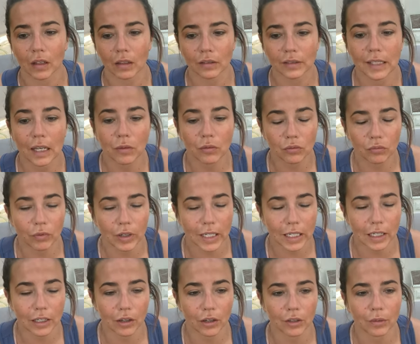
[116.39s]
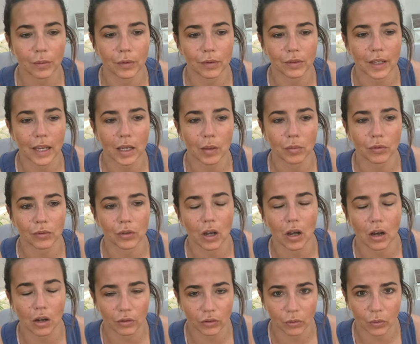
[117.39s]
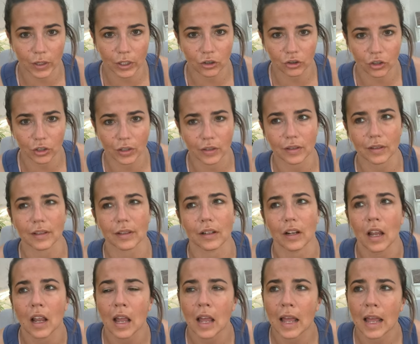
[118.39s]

So that was really good. We was able to ask questions, and